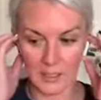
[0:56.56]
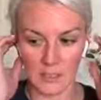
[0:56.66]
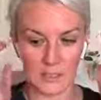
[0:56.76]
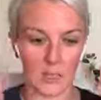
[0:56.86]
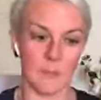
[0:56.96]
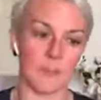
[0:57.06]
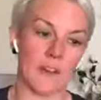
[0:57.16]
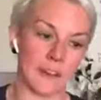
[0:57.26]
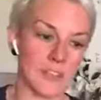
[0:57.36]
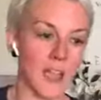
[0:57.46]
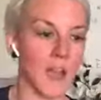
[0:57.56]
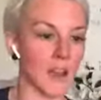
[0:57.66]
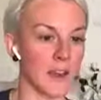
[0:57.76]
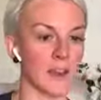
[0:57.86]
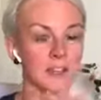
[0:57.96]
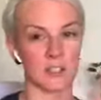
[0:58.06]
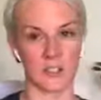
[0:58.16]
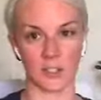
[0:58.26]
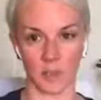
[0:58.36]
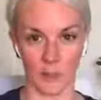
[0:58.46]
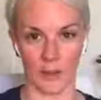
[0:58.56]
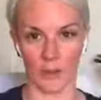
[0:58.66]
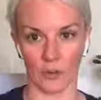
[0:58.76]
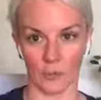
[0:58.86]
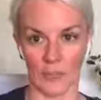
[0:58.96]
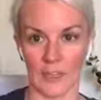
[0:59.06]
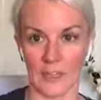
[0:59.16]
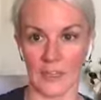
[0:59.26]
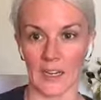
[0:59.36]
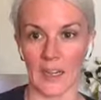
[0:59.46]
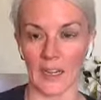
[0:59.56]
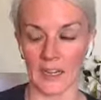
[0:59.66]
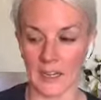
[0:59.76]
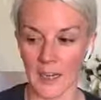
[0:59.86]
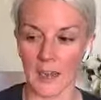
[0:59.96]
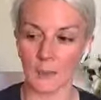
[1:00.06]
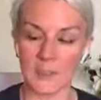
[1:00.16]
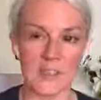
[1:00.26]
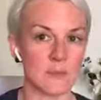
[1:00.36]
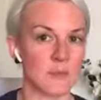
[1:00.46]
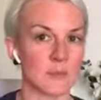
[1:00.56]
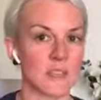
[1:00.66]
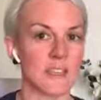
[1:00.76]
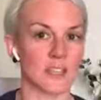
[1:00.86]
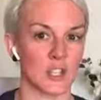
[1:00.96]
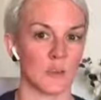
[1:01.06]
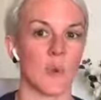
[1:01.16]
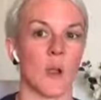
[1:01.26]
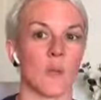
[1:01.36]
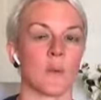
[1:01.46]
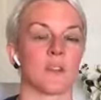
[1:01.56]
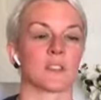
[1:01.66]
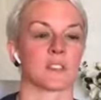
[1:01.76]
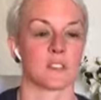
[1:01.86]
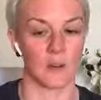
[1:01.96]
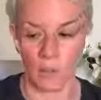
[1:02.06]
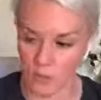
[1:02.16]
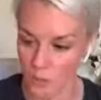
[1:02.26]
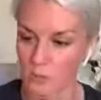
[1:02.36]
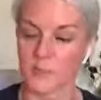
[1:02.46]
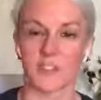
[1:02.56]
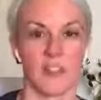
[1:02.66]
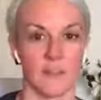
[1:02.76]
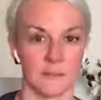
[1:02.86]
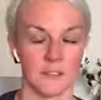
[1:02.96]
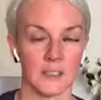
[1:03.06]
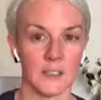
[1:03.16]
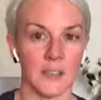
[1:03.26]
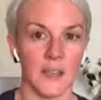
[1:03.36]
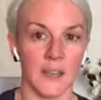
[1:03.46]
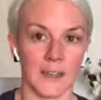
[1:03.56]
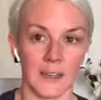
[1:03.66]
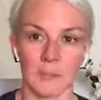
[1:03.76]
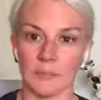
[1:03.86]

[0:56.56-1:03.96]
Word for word: calm the fuck down. I need to just do whatever, right? And and we sometimes we can get to the point where it's just like we're tools down, and it can be